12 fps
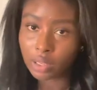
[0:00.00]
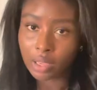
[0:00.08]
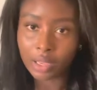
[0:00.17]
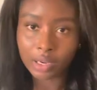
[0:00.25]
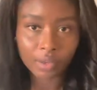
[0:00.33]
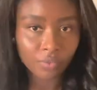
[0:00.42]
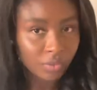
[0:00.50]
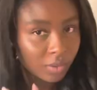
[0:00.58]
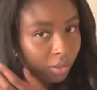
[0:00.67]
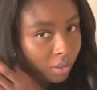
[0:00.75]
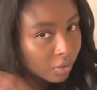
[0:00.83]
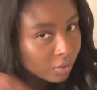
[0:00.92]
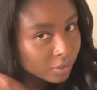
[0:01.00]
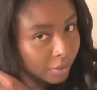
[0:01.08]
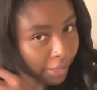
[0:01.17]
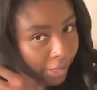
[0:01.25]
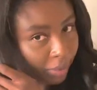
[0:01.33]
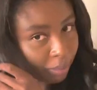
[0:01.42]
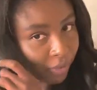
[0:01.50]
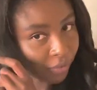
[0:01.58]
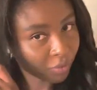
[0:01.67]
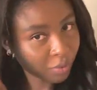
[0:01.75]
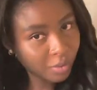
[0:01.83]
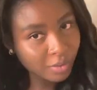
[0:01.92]
And if you curled your hair
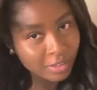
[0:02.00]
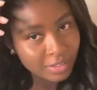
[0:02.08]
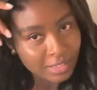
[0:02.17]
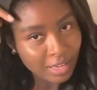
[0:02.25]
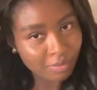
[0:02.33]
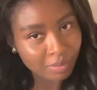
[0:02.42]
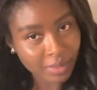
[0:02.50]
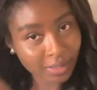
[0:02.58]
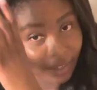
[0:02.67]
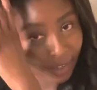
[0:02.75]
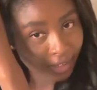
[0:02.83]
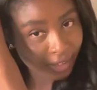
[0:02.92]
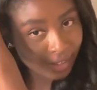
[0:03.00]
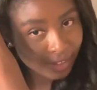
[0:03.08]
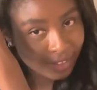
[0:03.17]
before, because I've been there